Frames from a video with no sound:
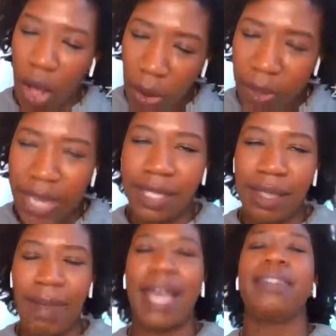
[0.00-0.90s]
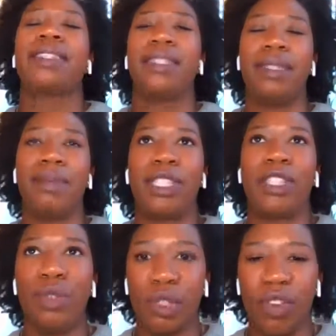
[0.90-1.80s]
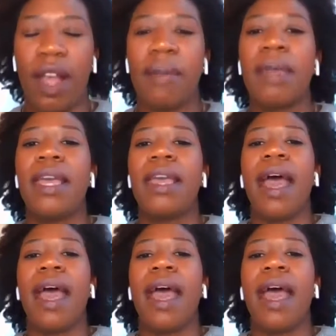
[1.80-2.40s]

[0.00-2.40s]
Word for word: always the best because it depends on who it's from.